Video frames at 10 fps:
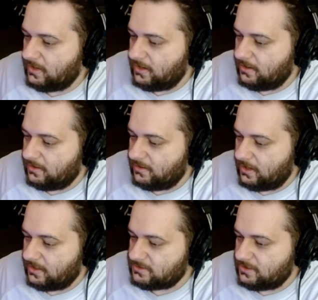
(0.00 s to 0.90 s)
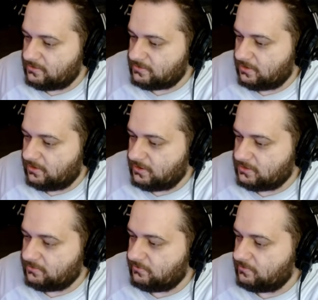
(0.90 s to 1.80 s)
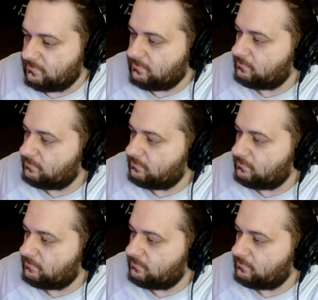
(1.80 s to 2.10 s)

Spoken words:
And I guess that was the laundry room.